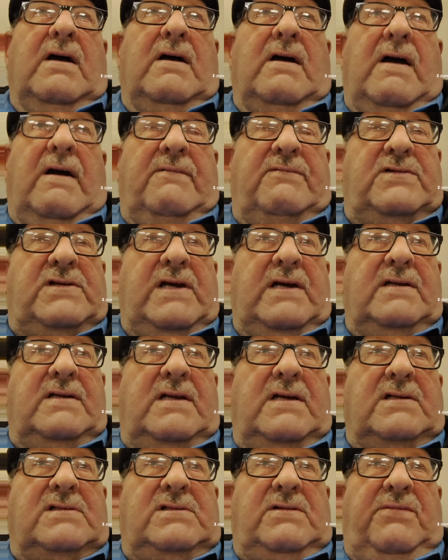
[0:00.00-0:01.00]
I've said
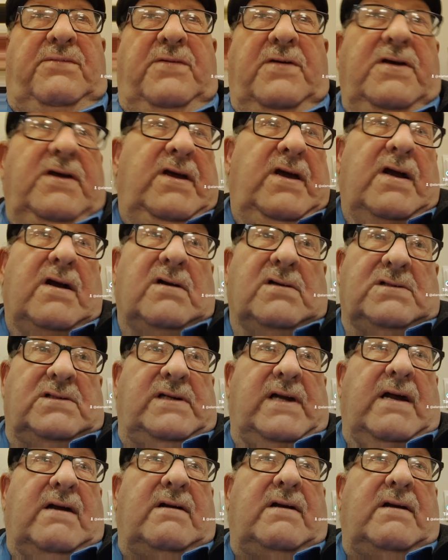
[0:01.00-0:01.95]
this for years now,